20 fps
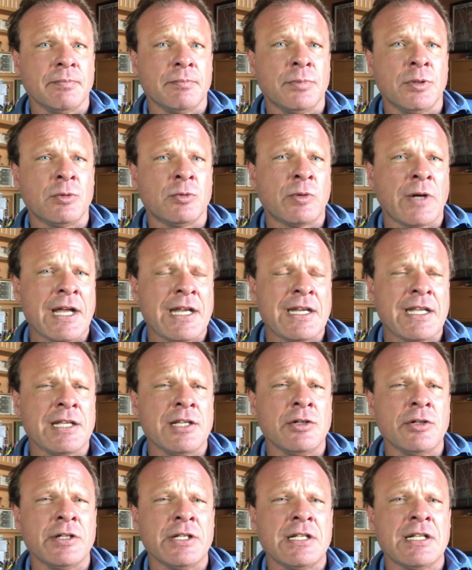but write a
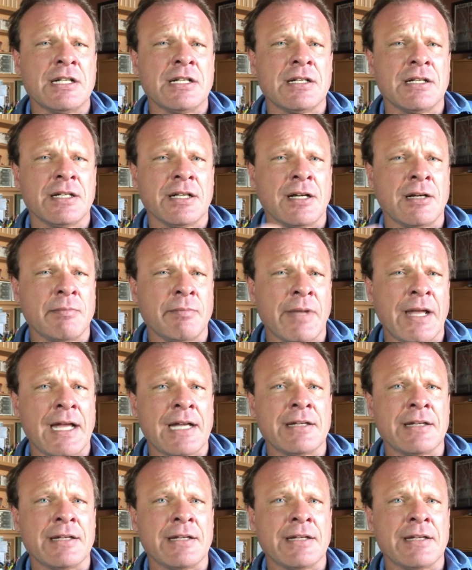good comeback